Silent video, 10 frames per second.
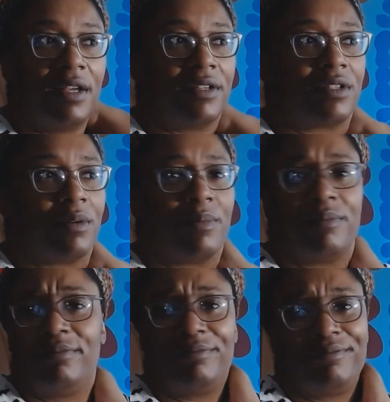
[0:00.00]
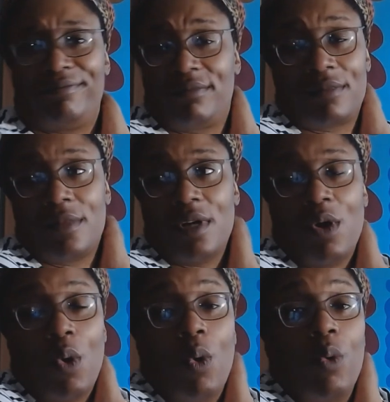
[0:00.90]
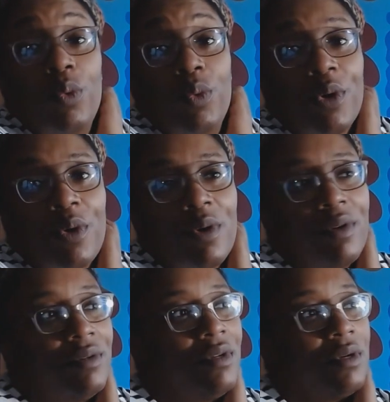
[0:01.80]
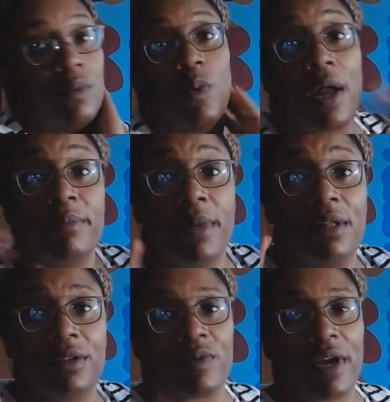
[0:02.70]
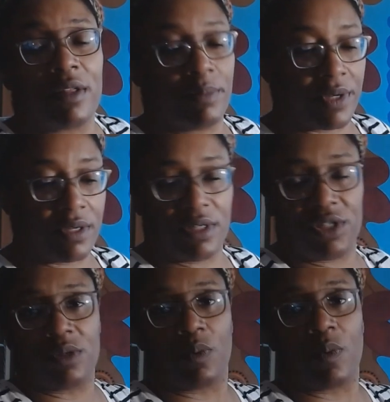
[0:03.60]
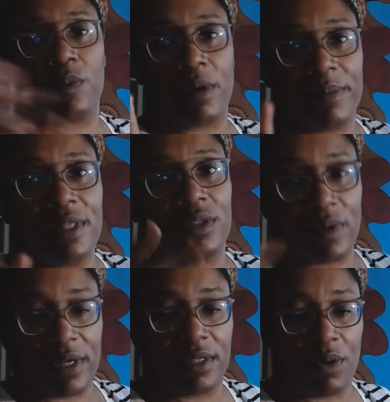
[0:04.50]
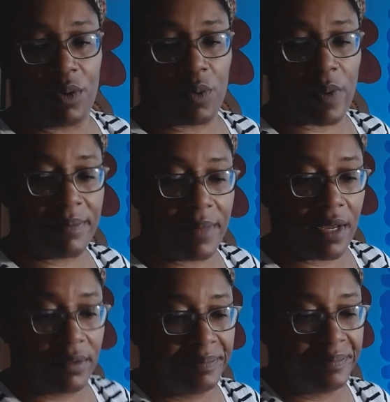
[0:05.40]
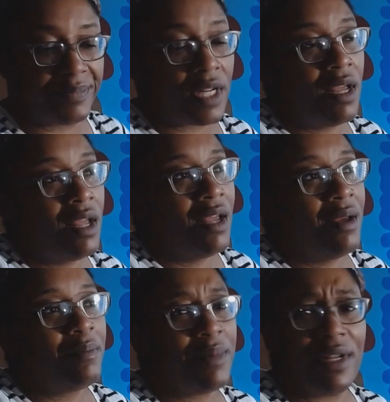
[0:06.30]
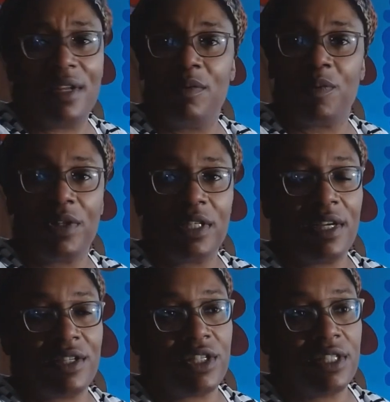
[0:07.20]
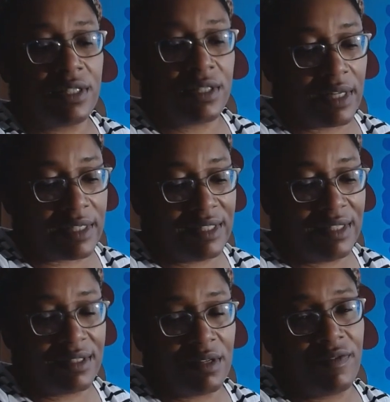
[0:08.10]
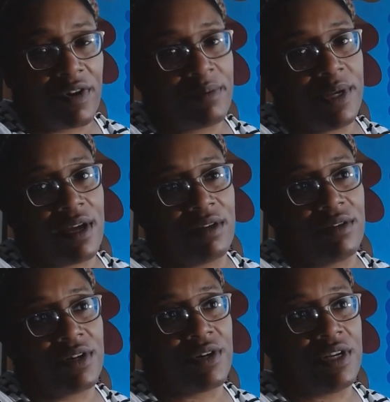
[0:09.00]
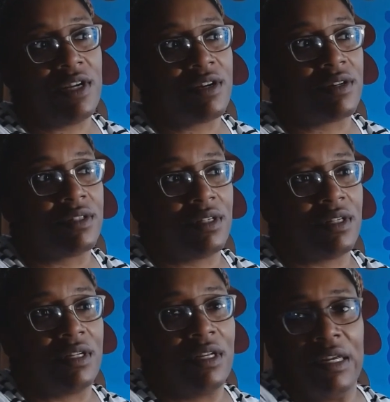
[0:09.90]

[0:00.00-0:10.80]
some older white male is writing the book, because she's a white woman. That's why I say older white male. But it really does. She's like seasoned far beyond her years. And,